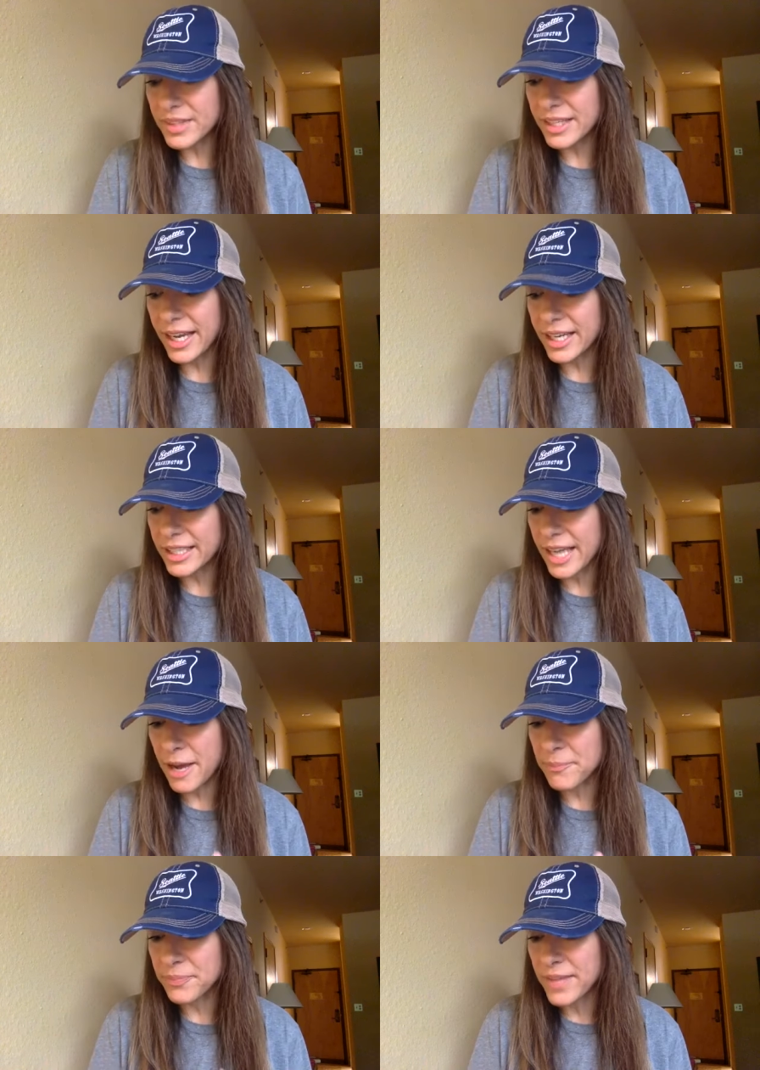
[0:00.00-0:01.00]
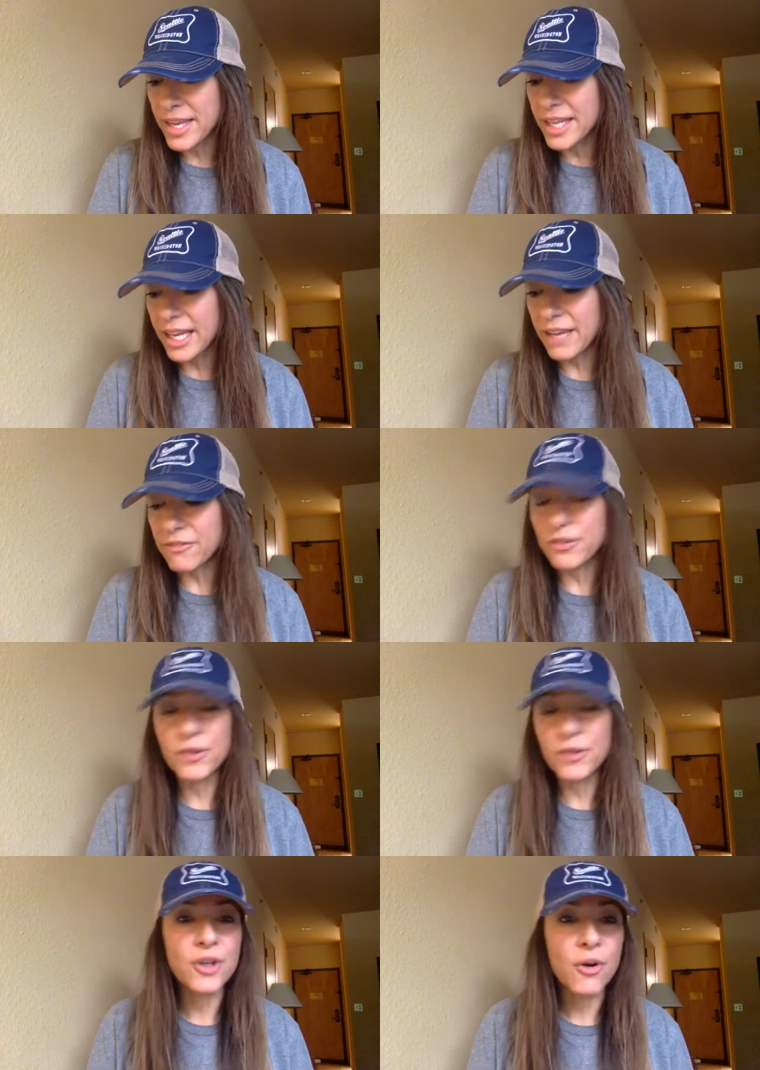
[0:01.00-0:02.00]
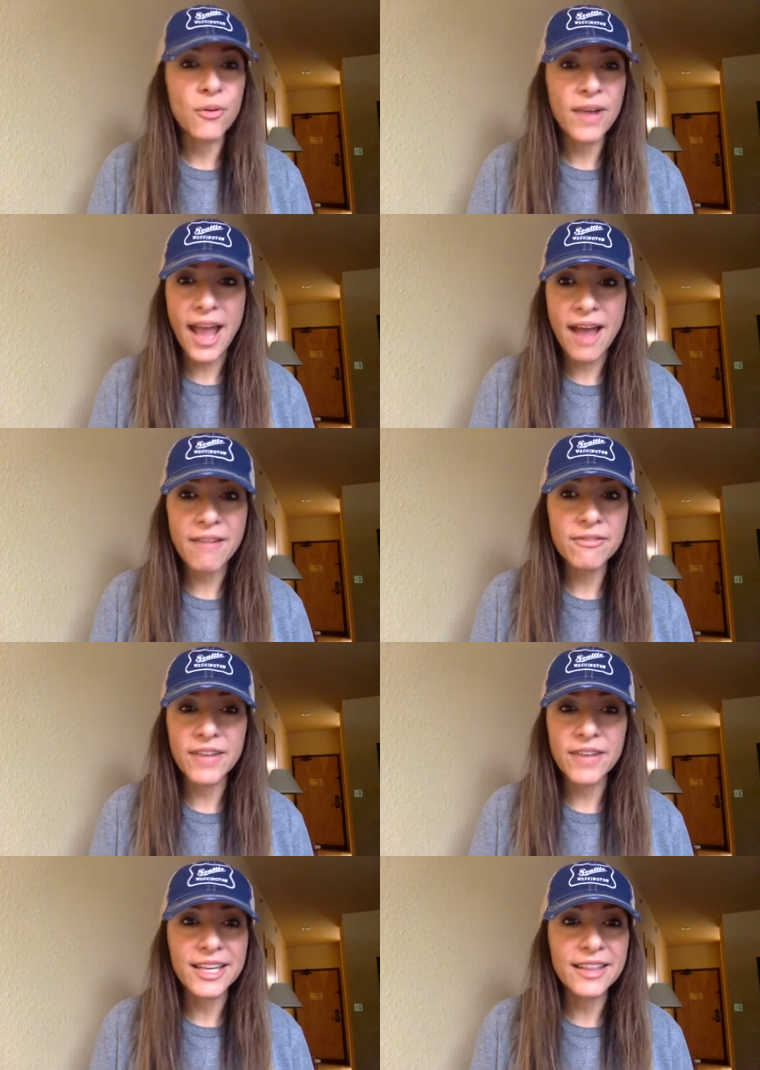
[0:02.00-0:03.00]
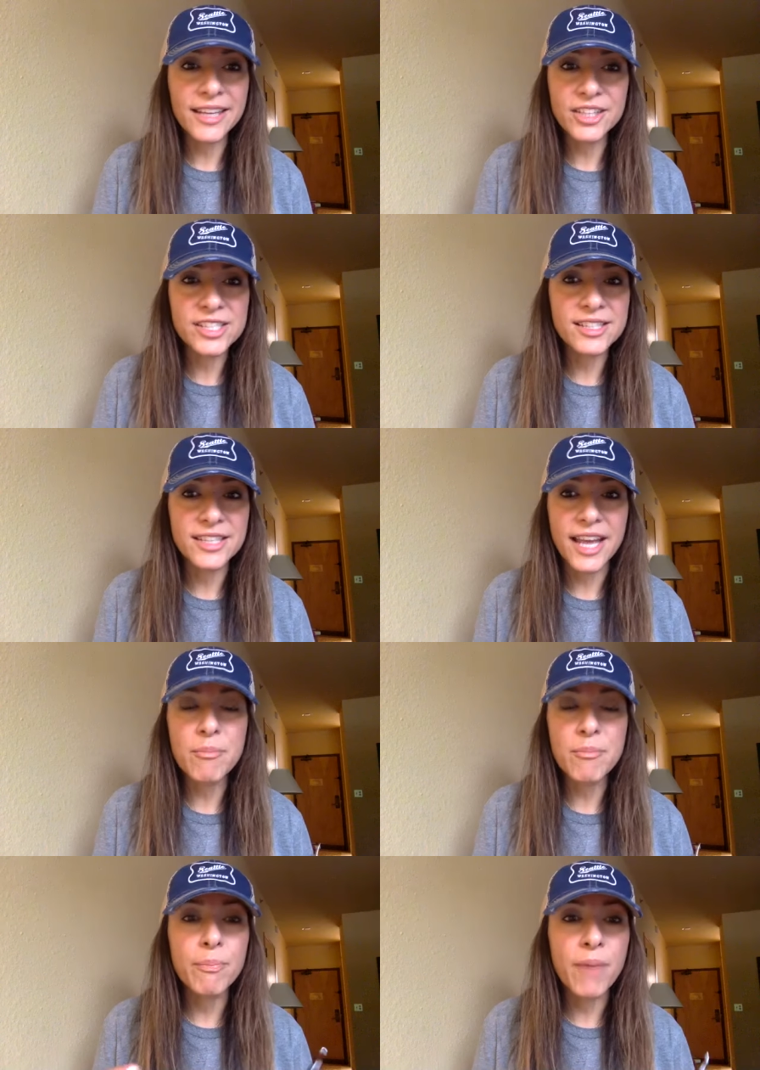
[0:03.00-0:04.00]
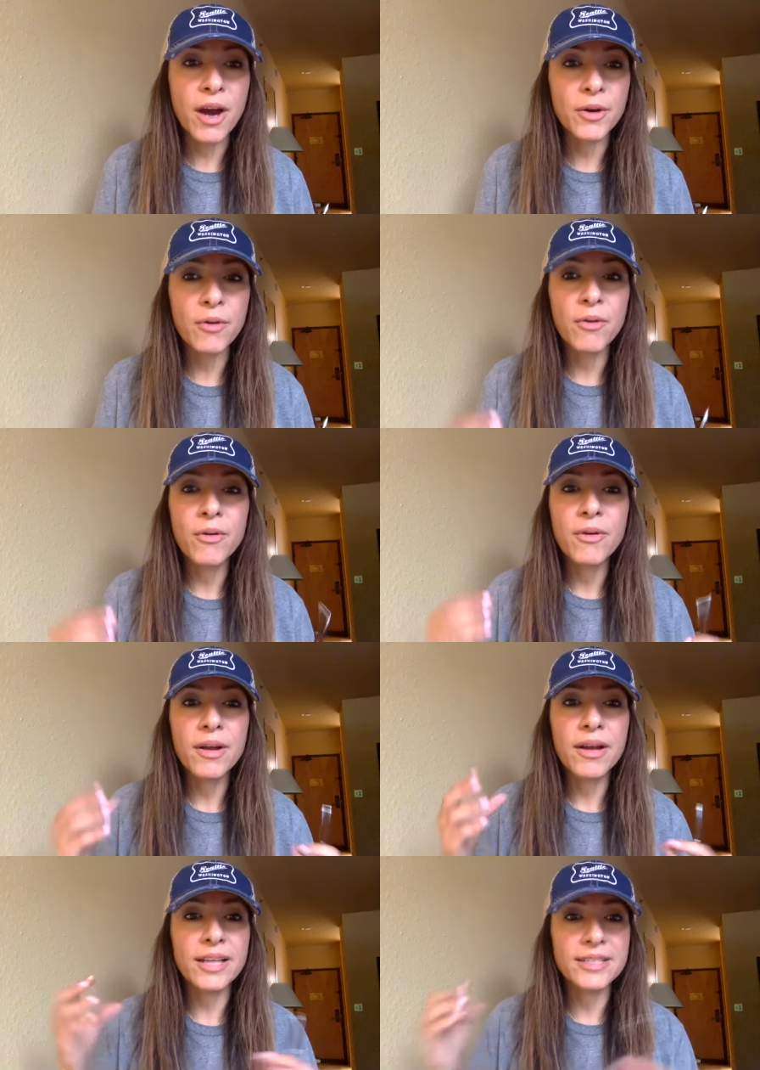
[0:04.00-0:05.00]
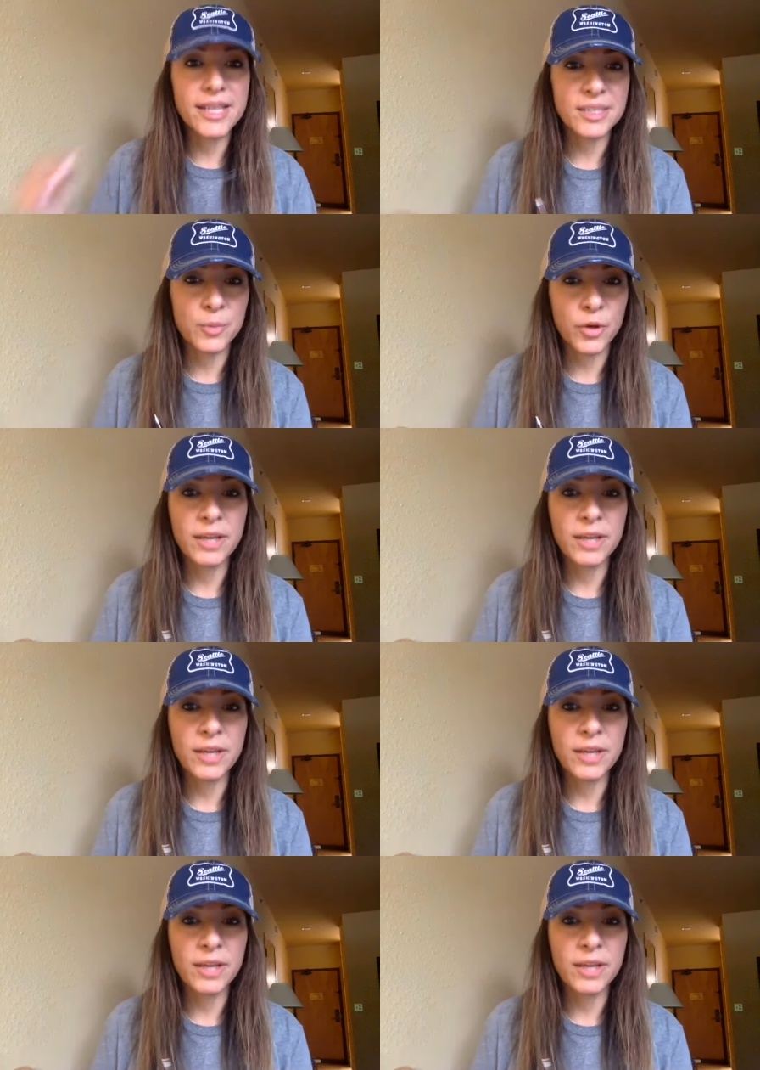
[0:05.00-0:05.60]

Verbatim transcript: Okay. Um, if you don't have anything just yet, borrow a testimony,